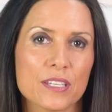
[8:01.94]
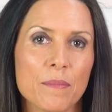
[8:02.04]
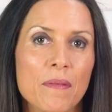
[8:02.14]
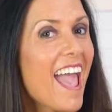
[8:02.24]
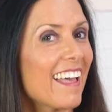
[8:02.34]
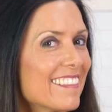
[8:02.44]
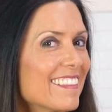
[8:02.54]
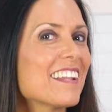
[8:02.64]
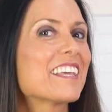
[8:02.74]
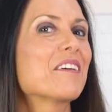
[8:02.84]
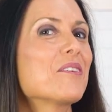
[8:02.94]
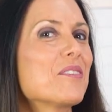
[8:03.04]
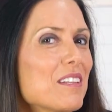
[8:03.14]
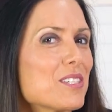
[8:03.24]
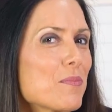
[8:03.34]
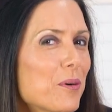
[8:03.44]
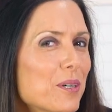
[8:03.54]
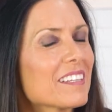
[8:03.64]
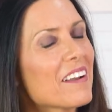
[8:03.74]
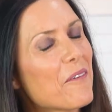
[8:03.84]
them and they'll give you that
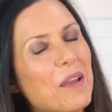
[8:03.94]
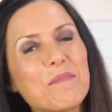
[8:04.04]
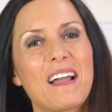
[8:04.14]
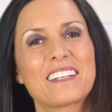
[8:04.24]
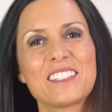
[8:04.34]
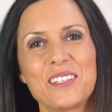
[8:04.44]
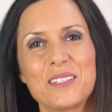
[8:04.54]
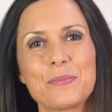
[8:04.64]
support right back to you.